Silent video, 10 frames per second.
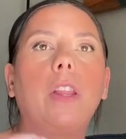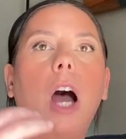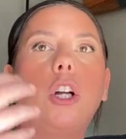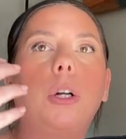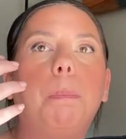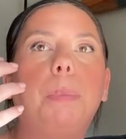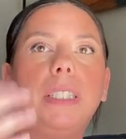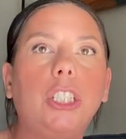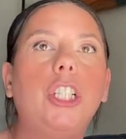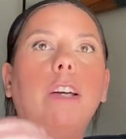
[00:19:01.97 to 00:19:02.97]
a
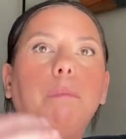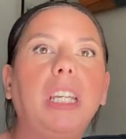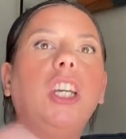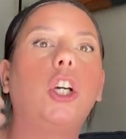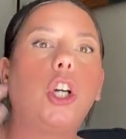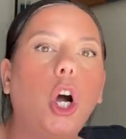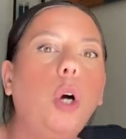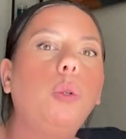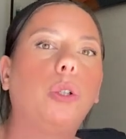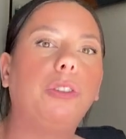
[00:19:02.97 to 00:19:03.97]
position of being a
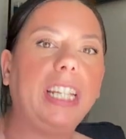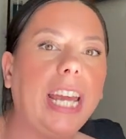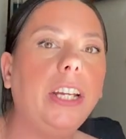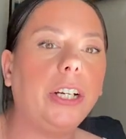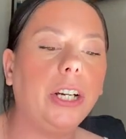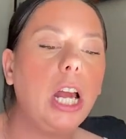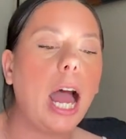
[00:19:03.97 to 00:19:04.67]
co-creator,